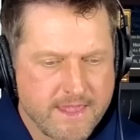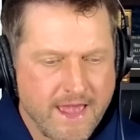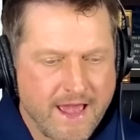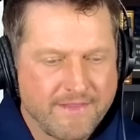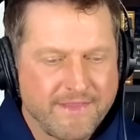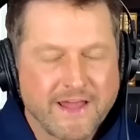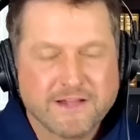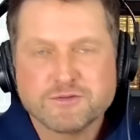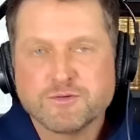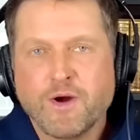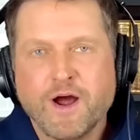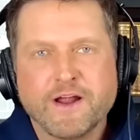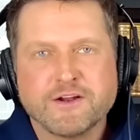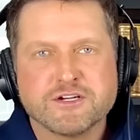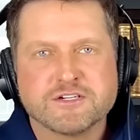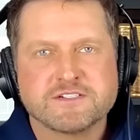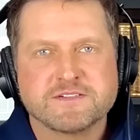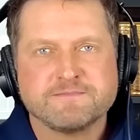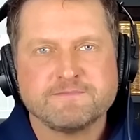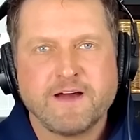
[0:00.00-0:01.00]
Yeah, and that's why
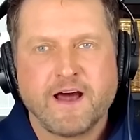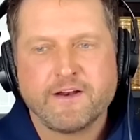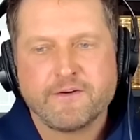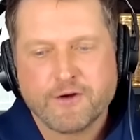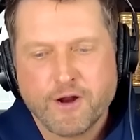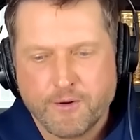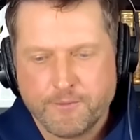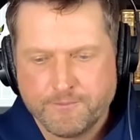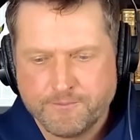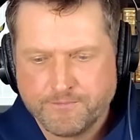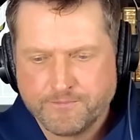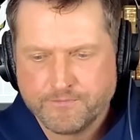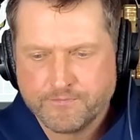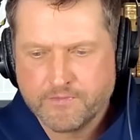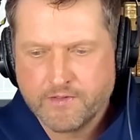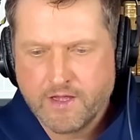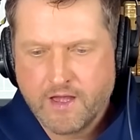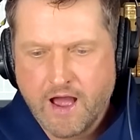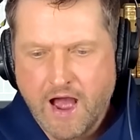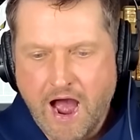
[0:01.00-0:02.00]
I don't know.
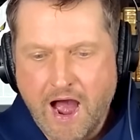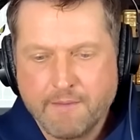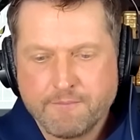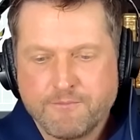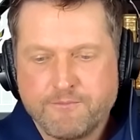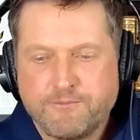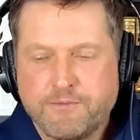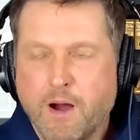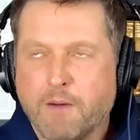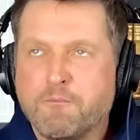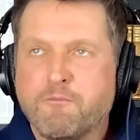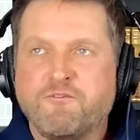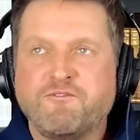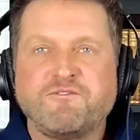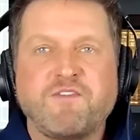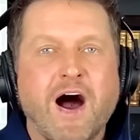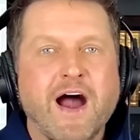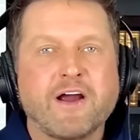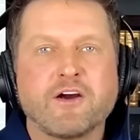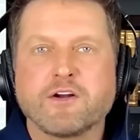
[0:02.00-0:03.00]
I'm
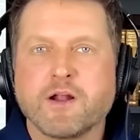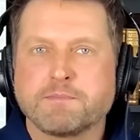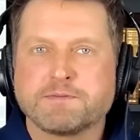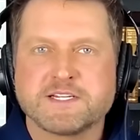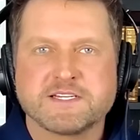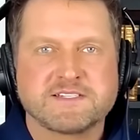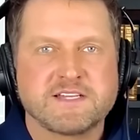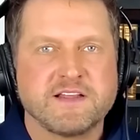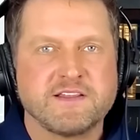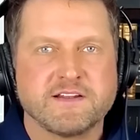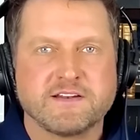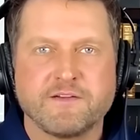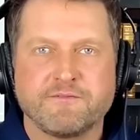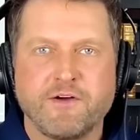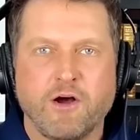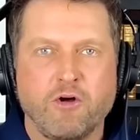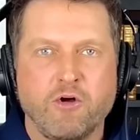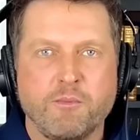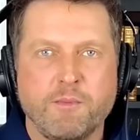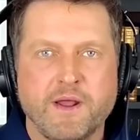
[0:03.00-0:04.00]
fired up to see the
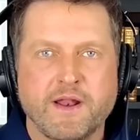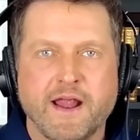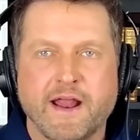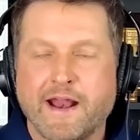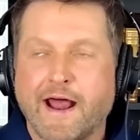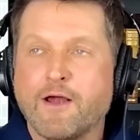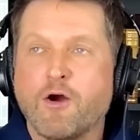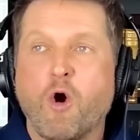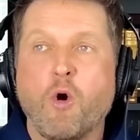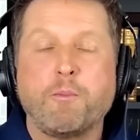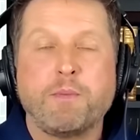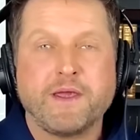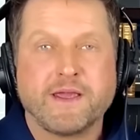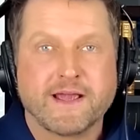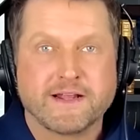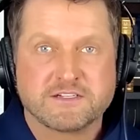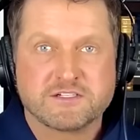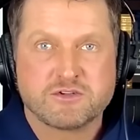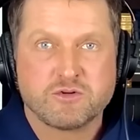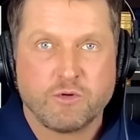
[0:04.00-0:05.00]
development, and I hope he
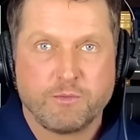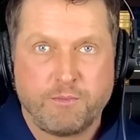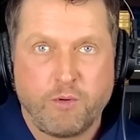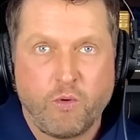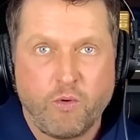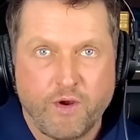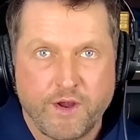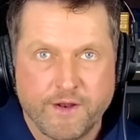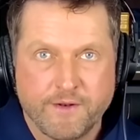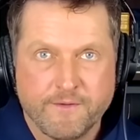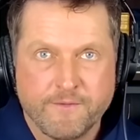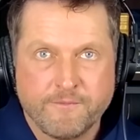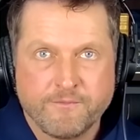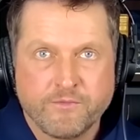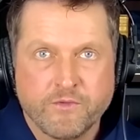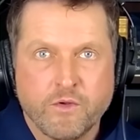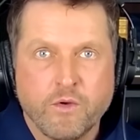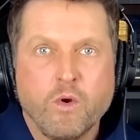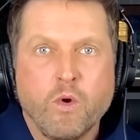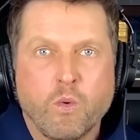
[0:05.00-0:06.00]
gets to a point
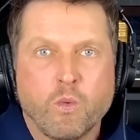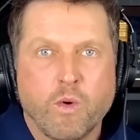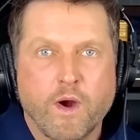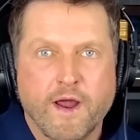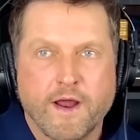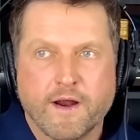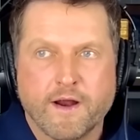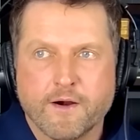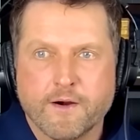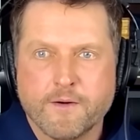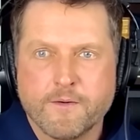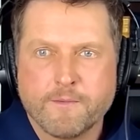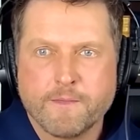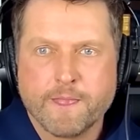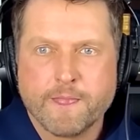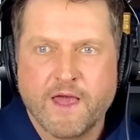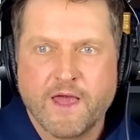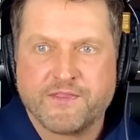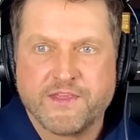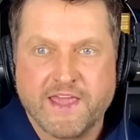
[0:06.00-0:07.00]
where
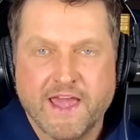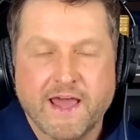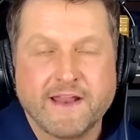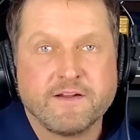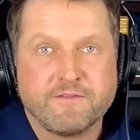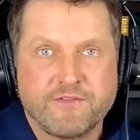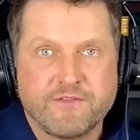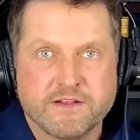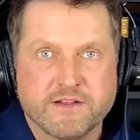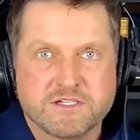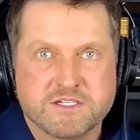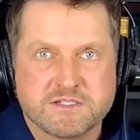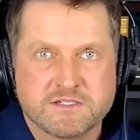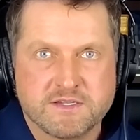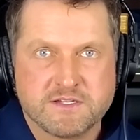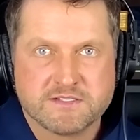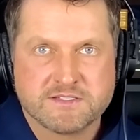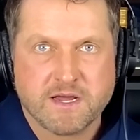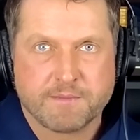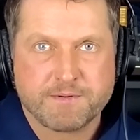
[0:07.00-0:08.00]
at the end of
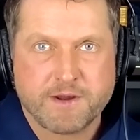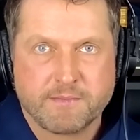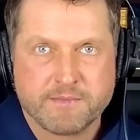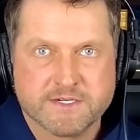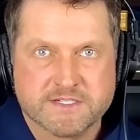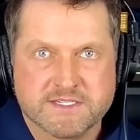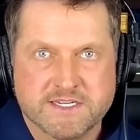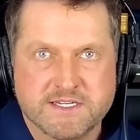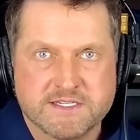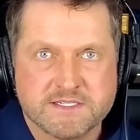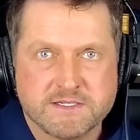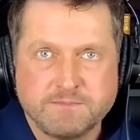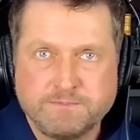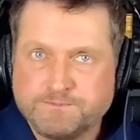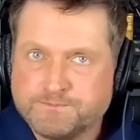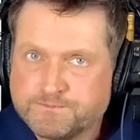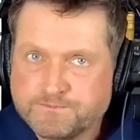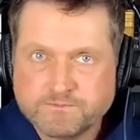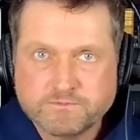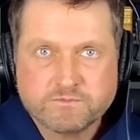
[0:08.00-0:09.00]
this upcoming season,
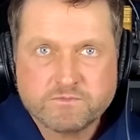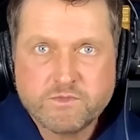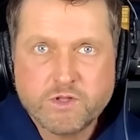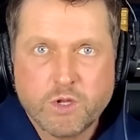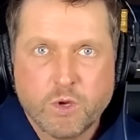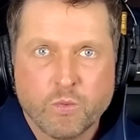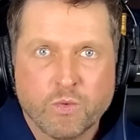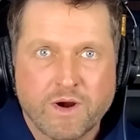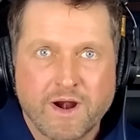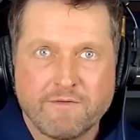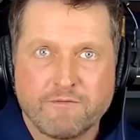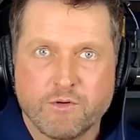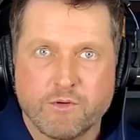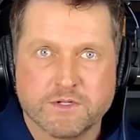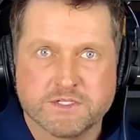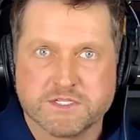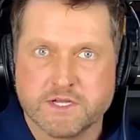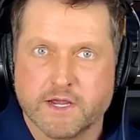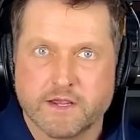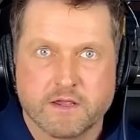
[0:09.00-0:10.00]
where
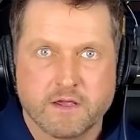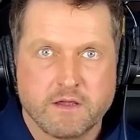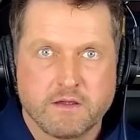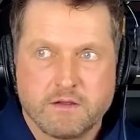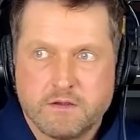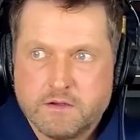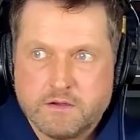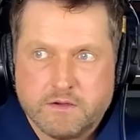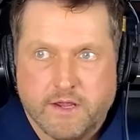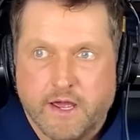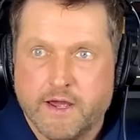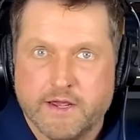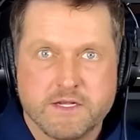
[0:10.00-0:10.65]
everyone's like, yeah,